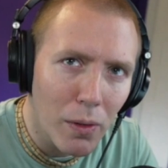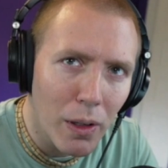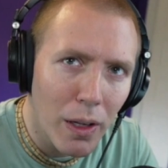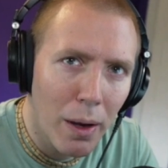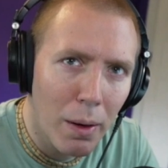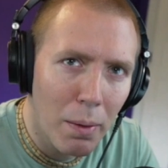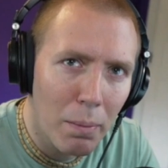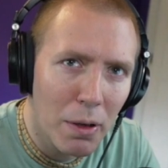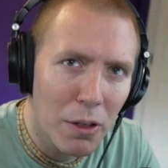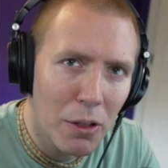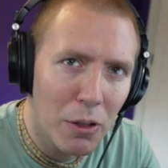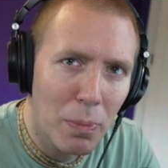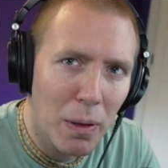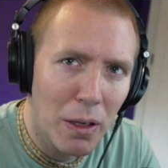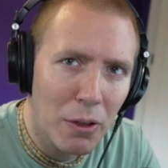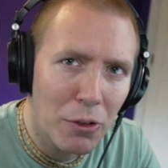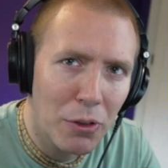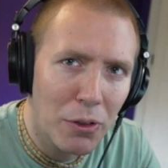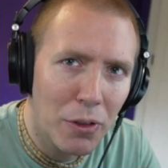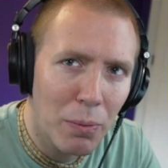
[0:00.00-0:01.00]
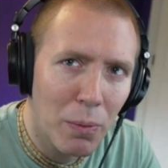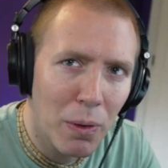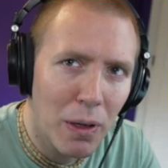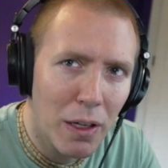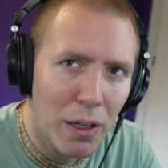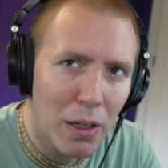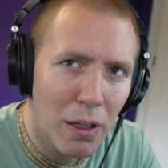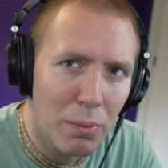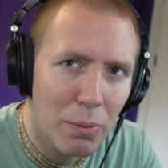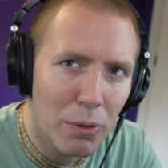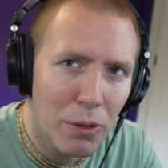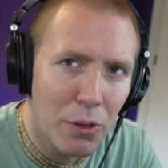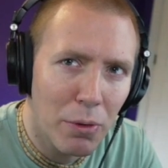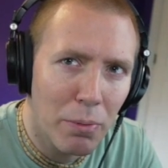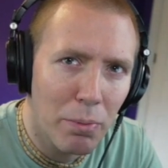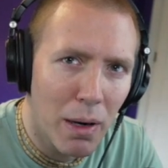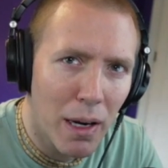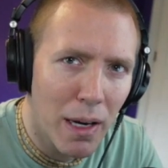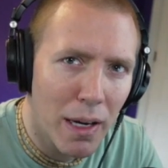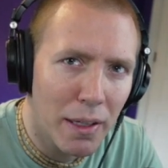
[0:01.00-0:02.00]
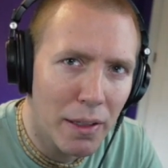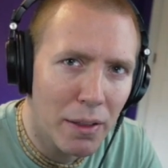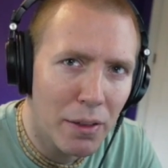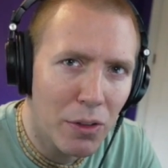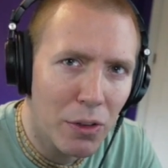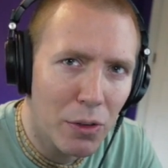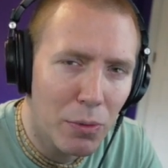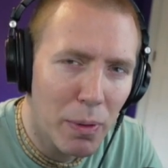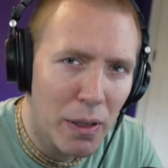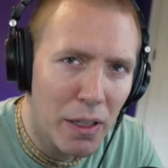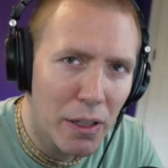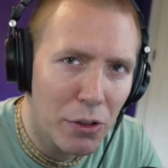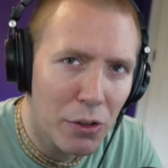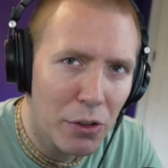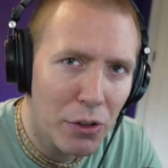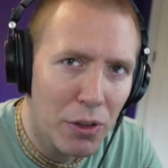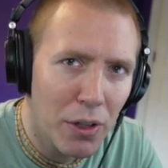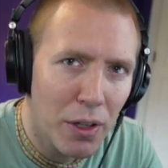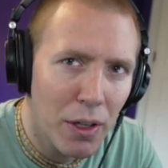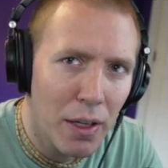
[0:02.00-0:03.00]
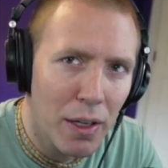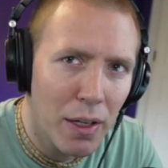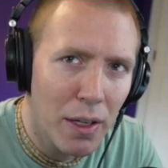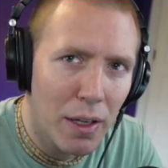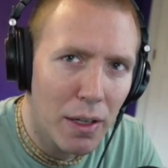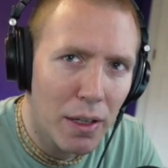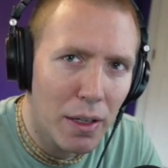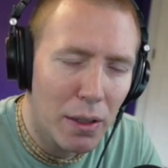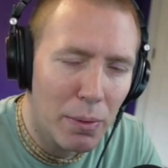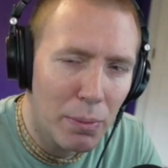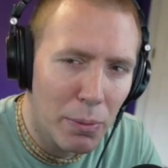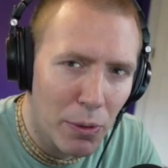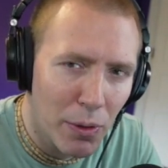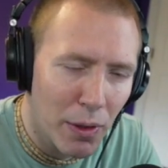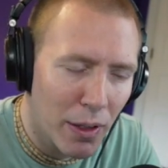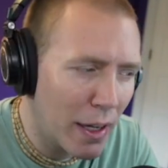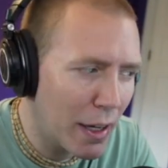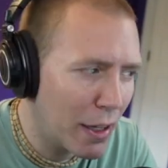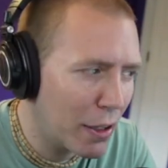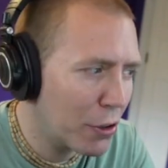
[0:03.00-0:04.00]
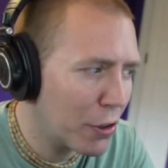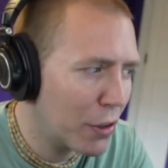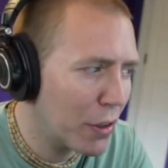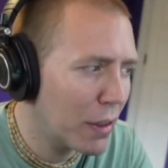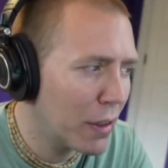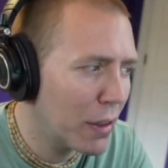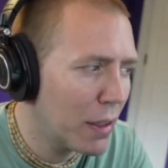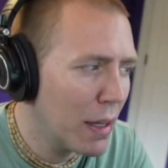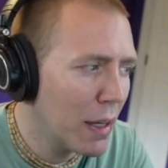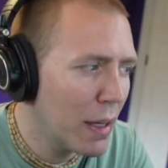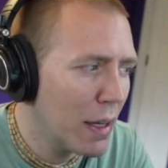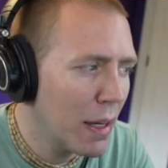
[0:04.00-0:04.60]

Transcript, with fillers: um, especially when it comes to mind, speech, uh, communication.